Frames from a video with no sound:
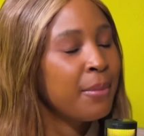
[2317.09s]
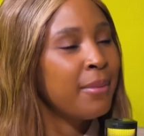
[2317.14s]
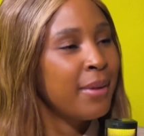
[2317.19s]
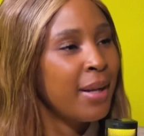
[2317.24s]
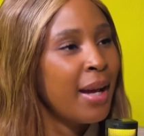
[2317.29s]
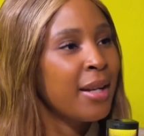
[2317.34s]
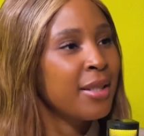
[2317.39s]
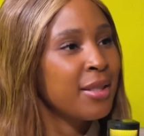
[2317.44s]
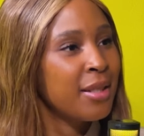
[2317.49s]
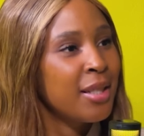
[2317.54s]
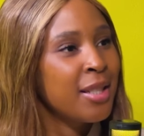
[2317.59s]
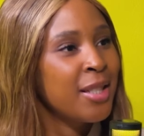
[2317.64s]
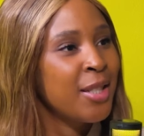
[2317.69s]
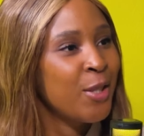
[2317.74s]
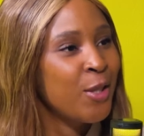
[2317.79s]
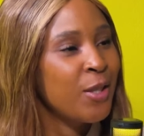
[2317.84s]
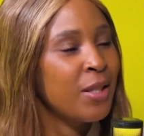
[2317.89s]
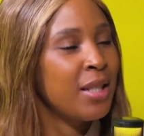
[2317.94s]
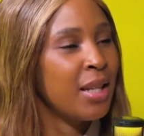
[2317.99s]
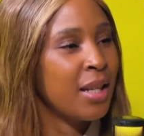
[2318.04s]
we actually
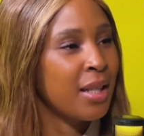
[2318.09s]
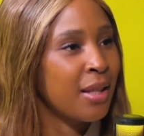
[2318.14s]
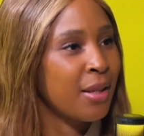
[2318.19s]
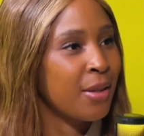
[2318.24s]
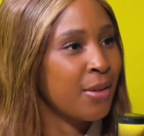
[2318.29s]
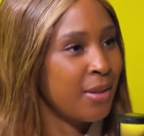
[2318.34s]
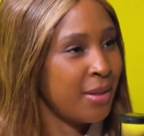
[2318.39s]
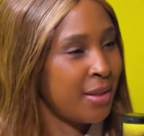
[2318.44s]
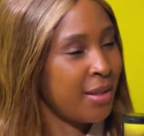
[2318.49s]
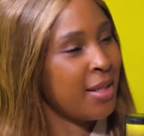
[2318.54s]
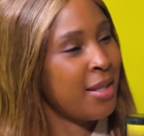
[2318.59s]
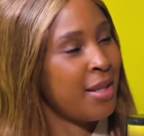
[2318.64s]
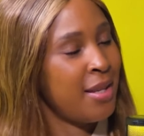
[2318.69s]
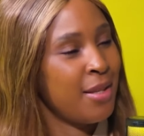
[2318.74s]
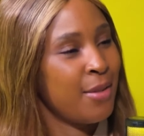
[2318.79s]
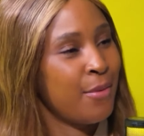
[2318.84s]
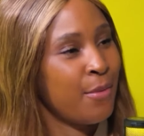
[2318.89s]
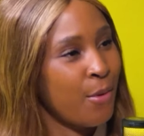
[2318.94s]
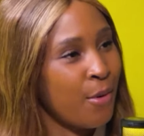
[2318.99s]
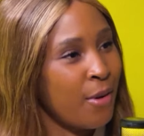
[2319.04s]
need to take the
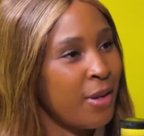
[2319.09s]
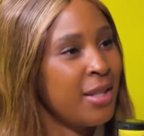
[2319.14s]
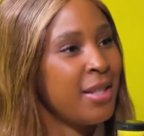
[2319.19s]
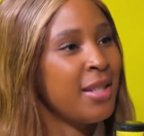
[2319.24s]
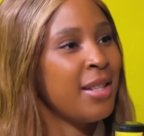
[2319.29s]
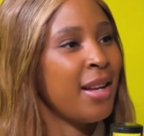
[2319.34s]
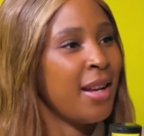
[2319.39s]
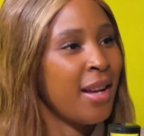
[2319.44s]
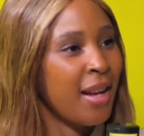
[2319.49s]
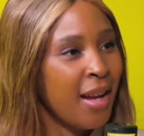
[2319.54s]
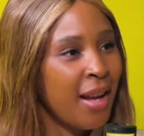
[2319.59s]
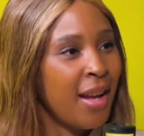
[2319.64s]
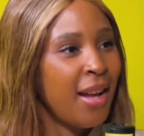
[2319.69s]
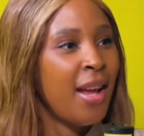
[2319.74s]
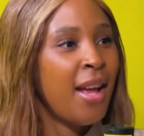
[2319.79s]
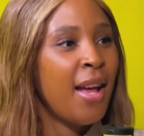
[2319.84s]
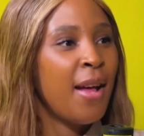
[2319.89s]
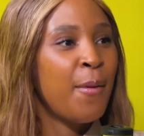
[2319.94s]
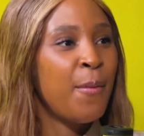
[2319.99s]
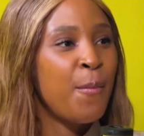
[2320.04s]
kids for holiday.
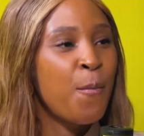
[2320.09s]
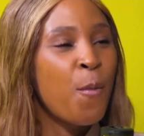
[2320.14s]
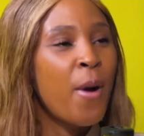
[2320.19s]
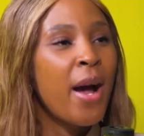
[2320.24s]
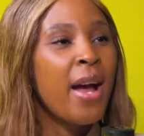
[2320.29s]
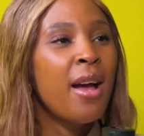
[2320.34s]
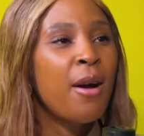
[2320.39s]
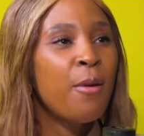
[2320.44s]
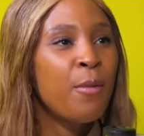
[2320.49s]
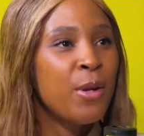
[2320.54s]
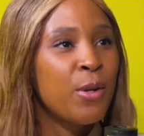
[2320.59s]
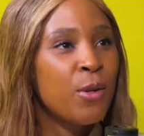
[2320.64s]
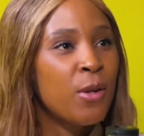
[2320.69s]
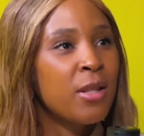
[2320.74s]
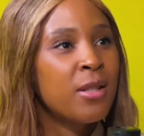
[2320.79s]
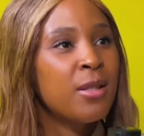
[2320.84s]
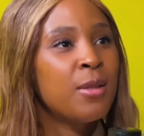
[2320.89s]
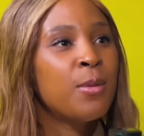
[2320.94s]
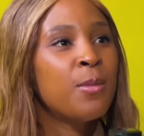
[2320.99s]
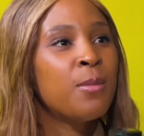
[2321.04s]
Mm. Why are we
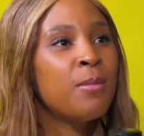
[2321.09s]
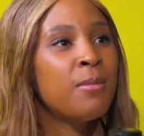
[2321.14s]
not